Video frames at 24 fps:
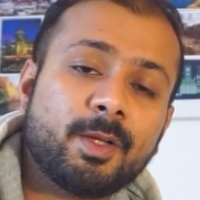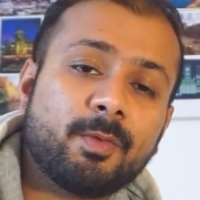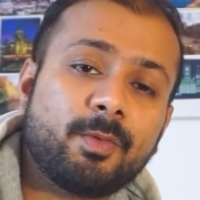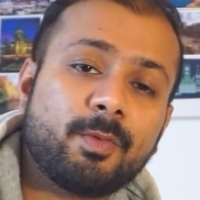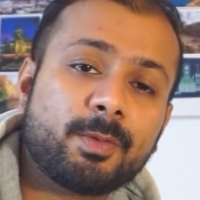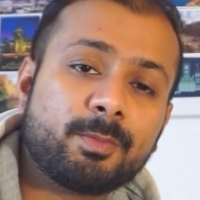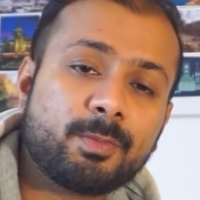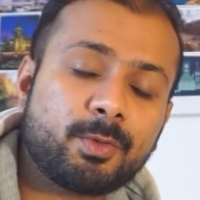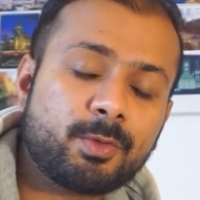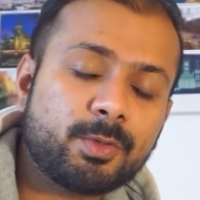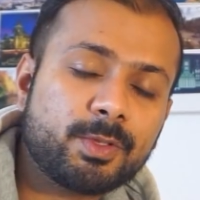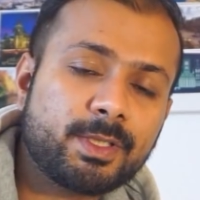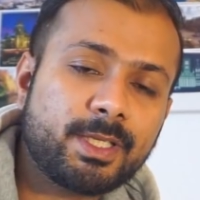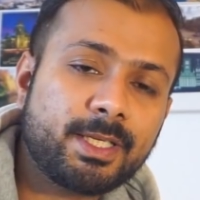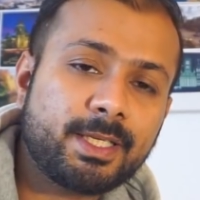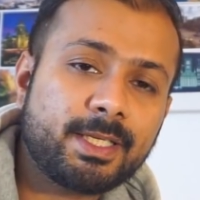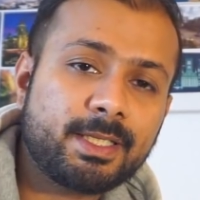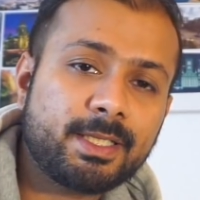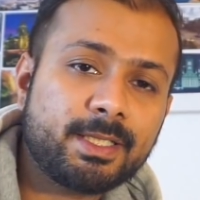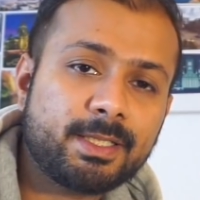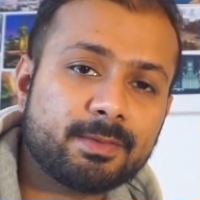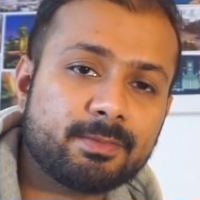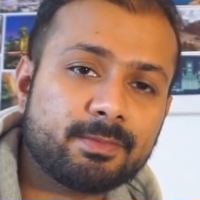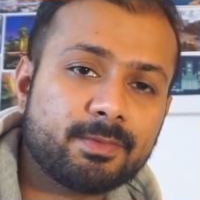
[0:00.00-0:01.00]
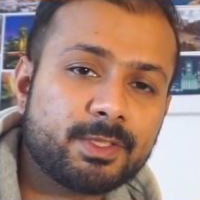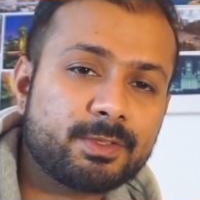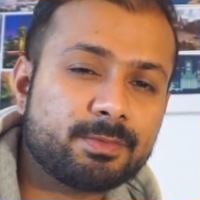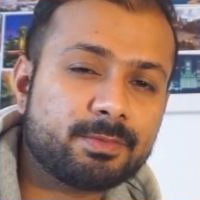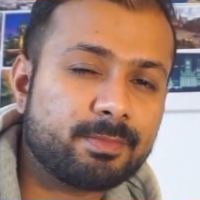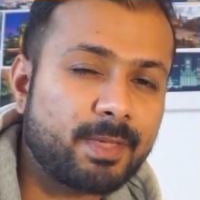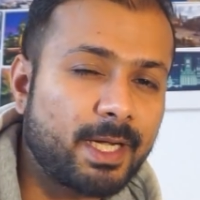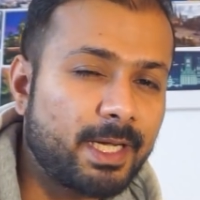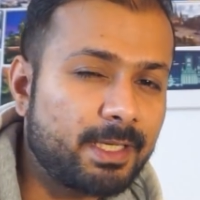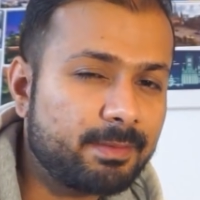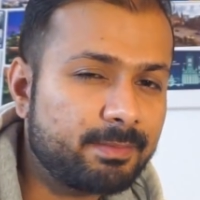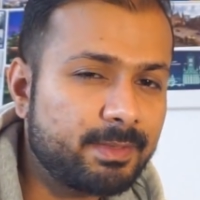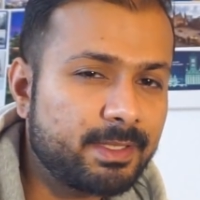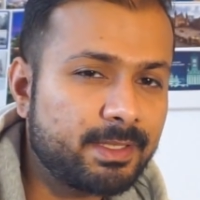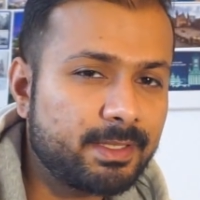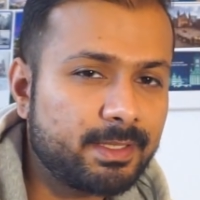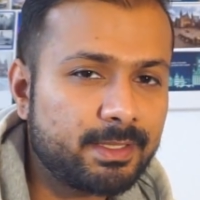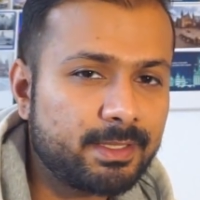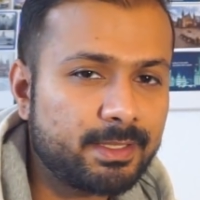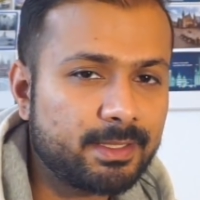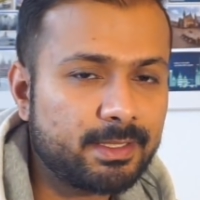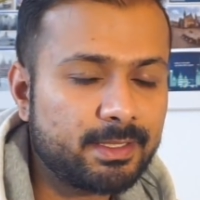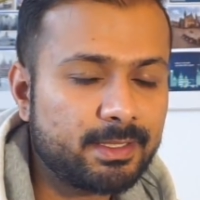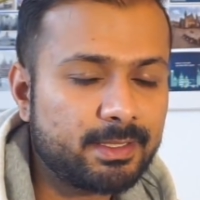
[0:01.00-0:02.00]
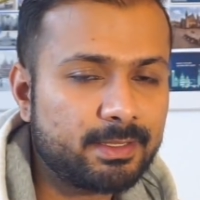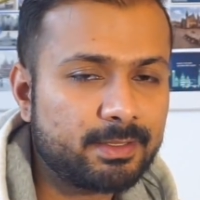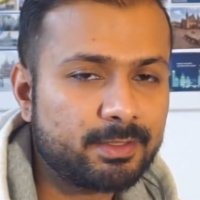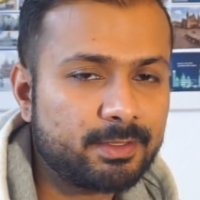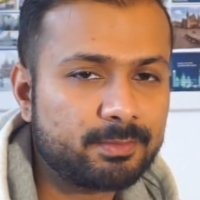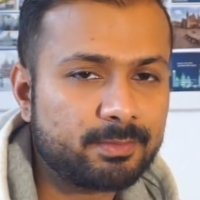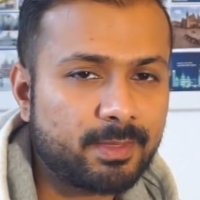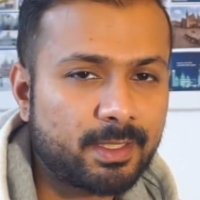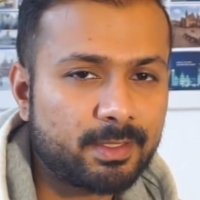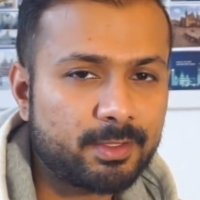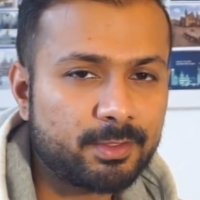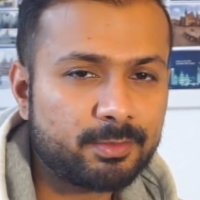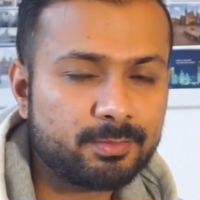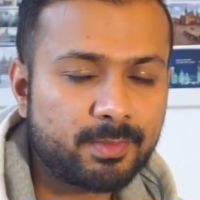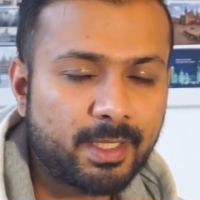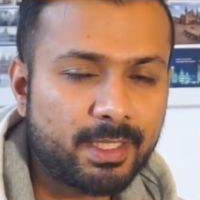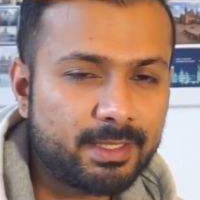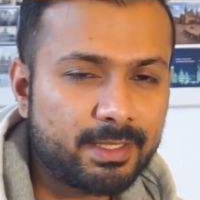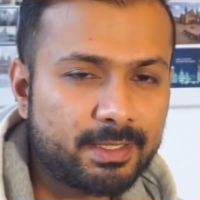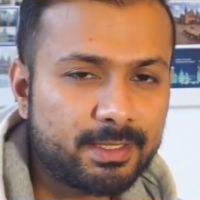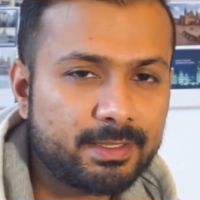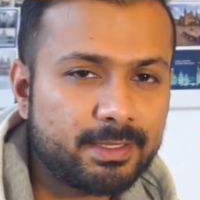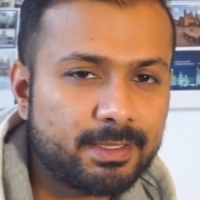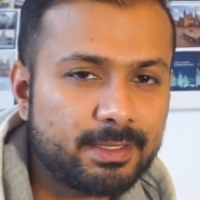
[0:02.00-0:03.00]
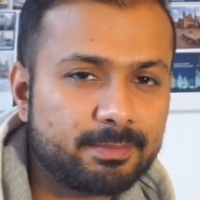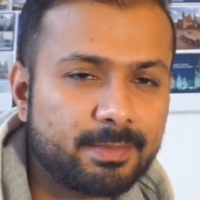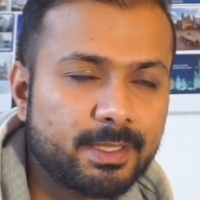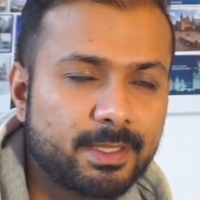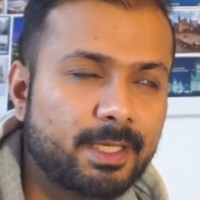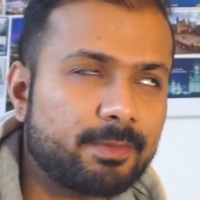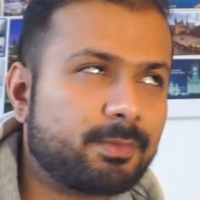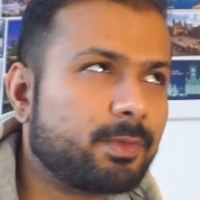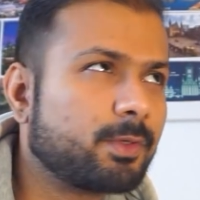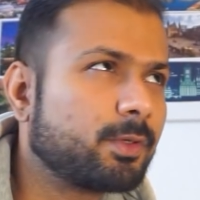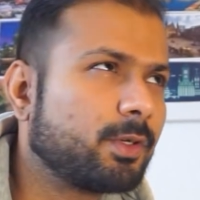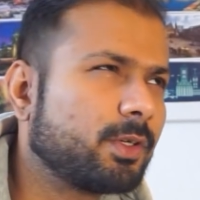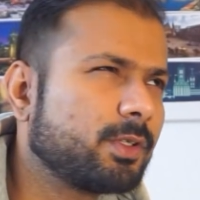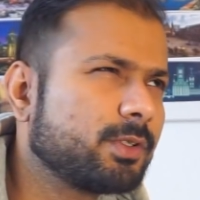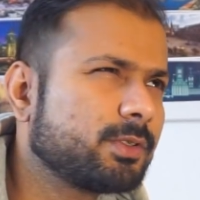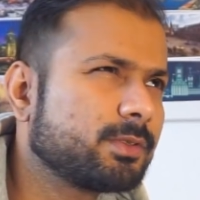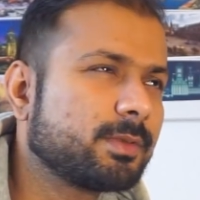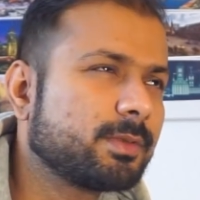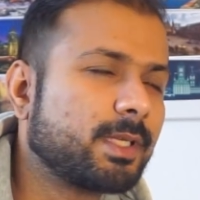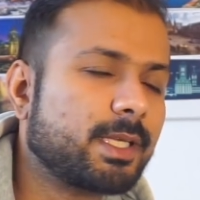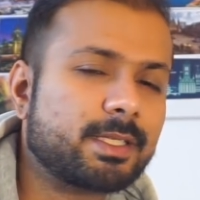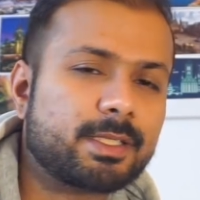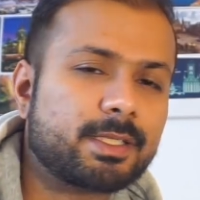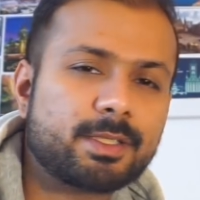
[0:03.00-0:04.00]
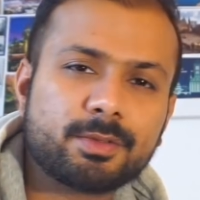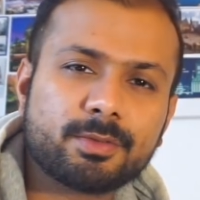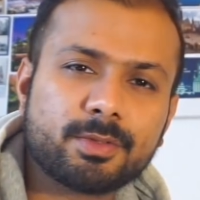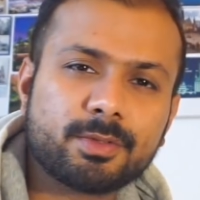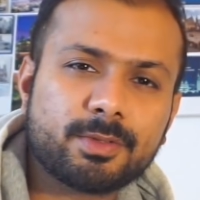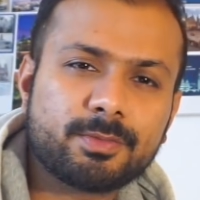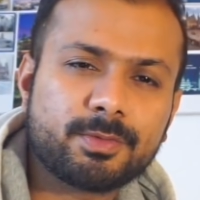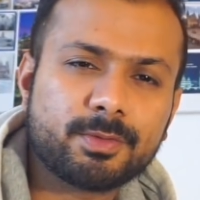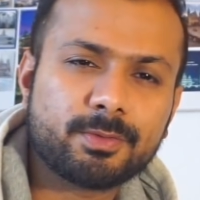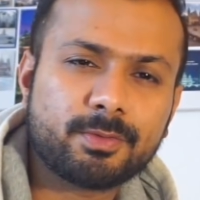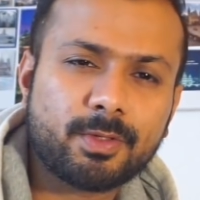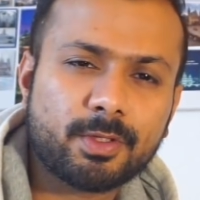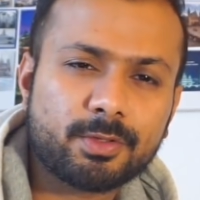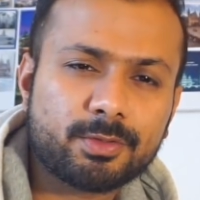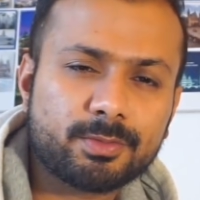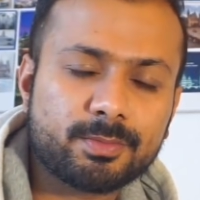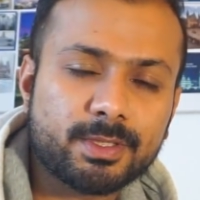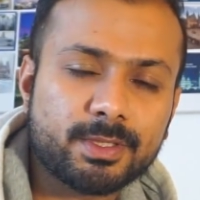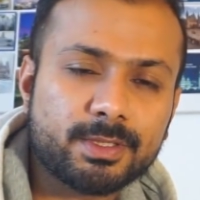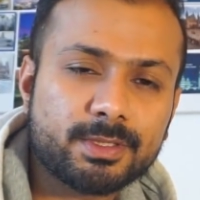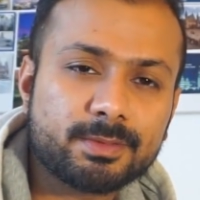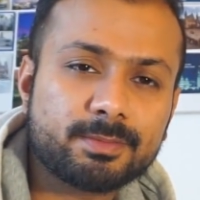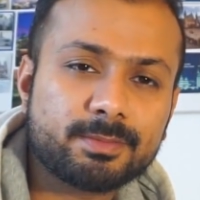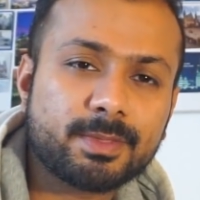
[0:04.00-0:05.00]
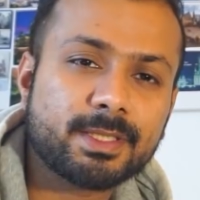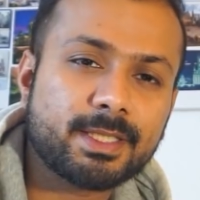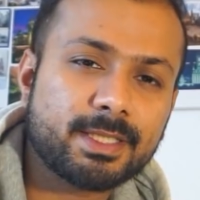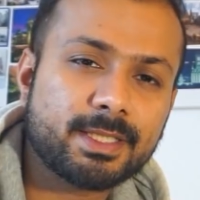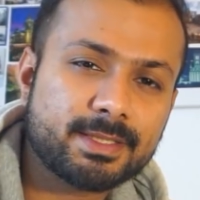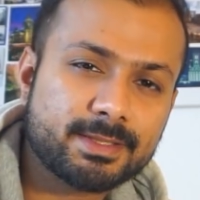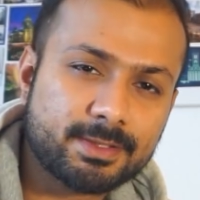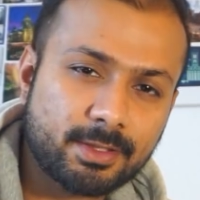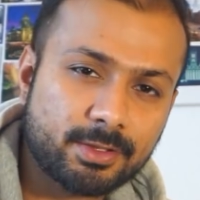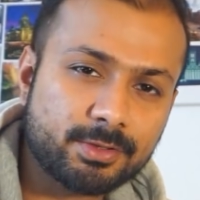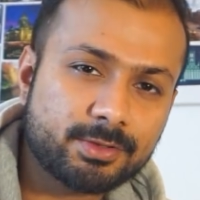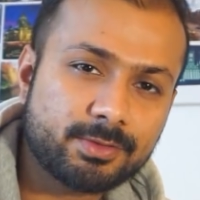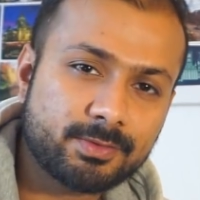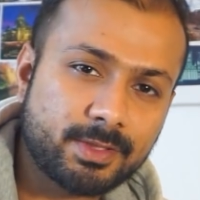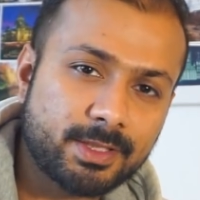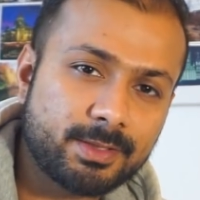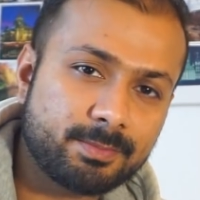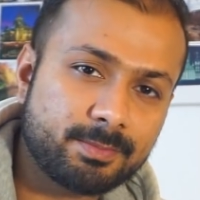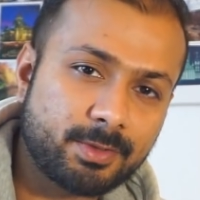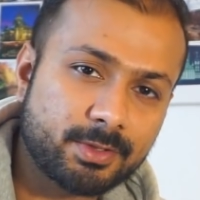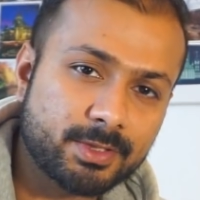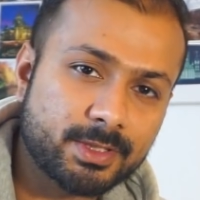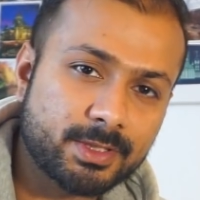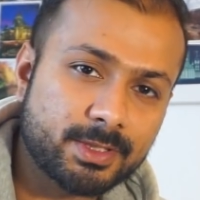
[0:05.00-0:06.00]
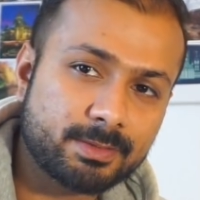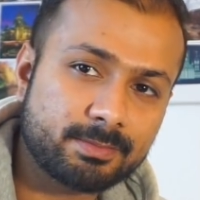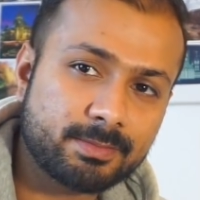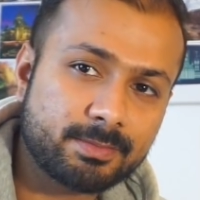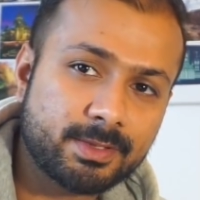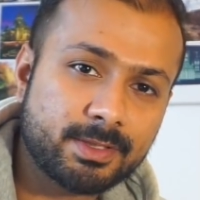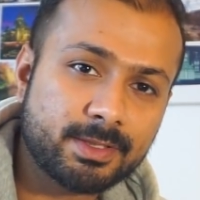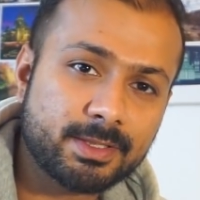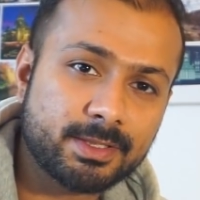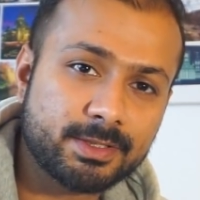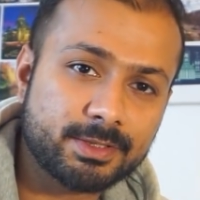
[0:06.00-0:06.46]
One more thing which might be you might need it, but I forgot to that you if you want to mention it, but it's also a very important number.